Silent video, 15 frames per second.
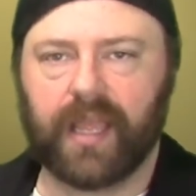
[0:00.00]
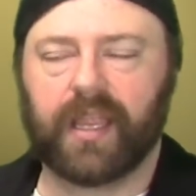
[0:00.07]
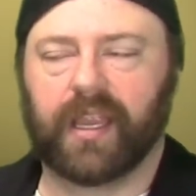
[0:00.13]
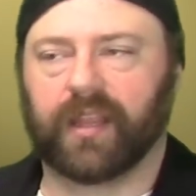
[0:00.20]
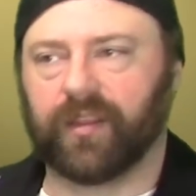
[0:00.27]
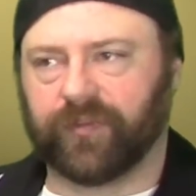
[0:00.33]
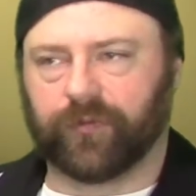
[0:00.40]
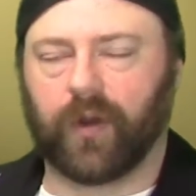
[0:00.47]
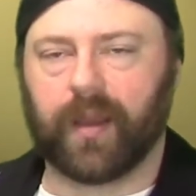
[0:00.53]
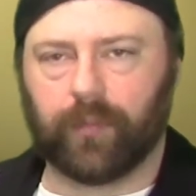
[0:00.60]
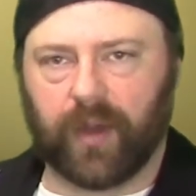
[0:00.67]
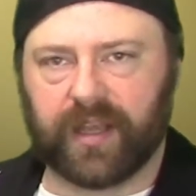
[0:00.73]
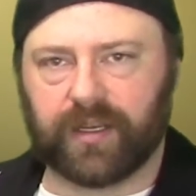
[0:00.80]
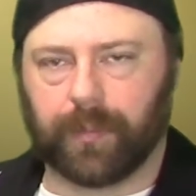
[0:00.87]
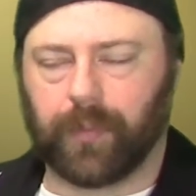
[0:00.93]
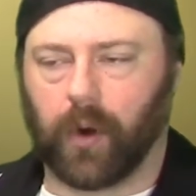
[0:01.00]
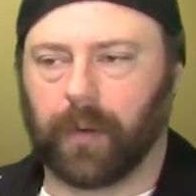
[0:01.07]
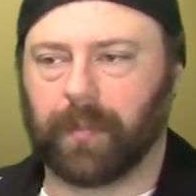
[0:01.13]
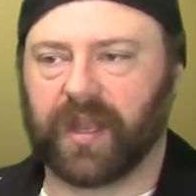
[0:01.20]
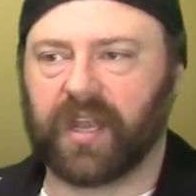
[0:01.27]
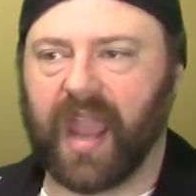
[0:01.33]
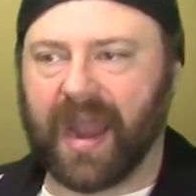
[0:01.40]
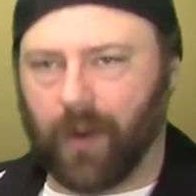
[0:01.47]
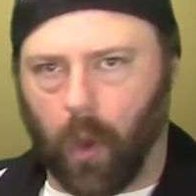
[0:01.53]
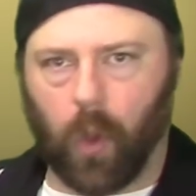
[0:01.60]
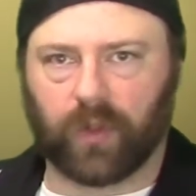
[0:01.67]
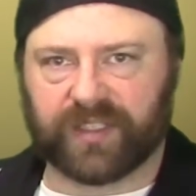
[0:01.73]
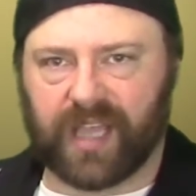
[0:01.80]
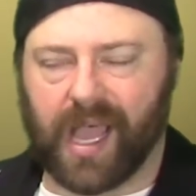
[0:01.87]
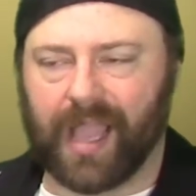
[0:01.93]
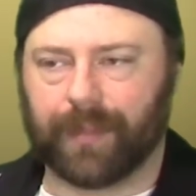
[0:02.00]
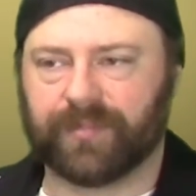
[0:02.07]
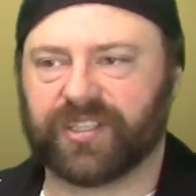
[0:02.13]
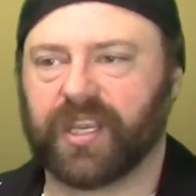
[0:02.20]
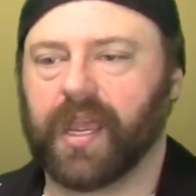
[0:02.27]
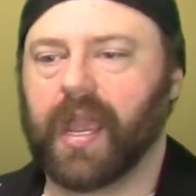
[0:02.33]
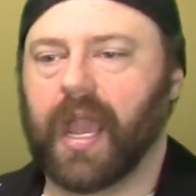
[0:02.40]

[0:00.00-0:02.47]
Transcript: in the frame rate department at all times.